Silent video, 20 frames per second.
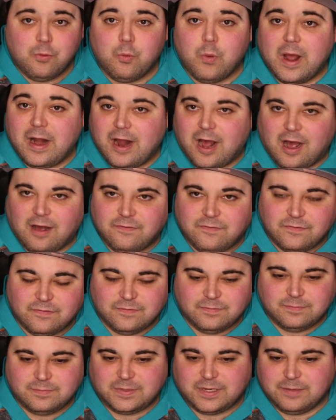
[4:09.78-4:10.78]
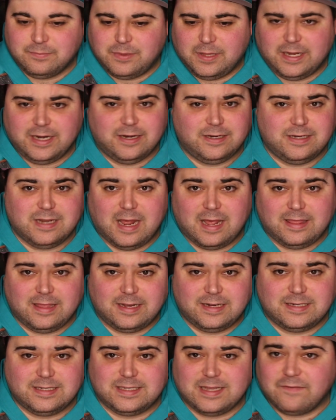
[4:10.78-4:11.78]
went off, completed, I
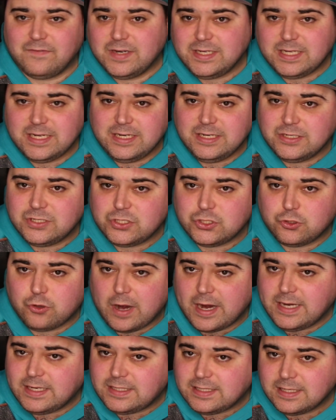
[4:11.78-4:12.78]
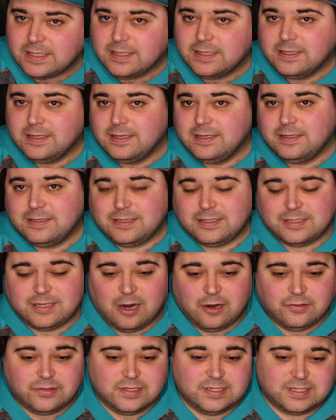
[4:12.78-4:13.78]
think, 17 straight to
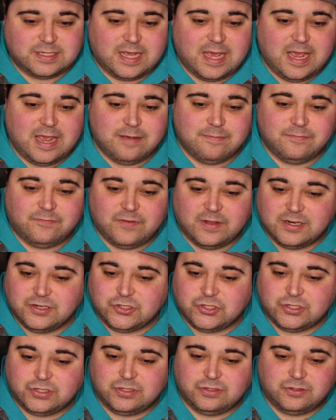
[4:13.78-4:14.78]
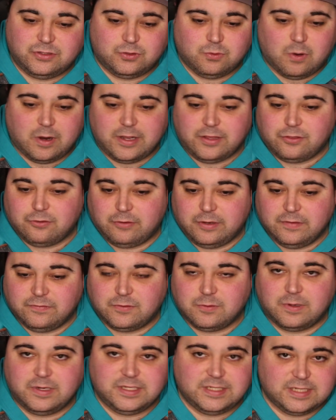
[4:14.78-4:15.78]
start this game, finished 23 of
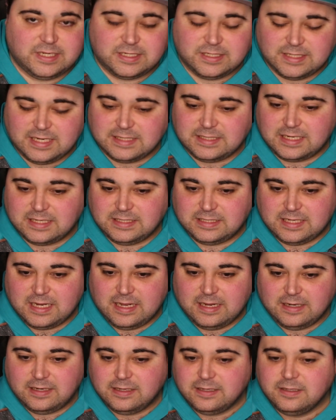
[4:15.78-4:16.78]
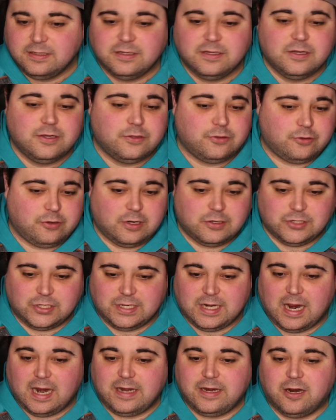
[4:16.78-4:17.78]
26, as I said,
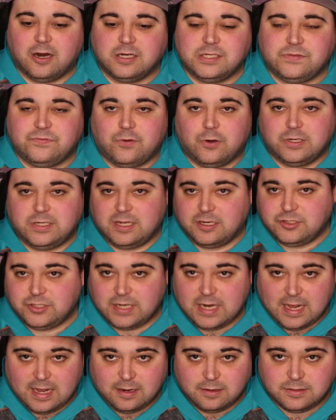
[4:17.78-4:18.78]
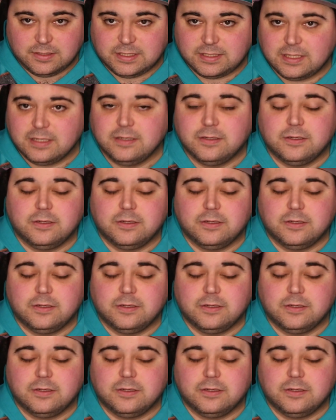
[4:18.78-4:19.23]
309 yards, 4 touchdowns.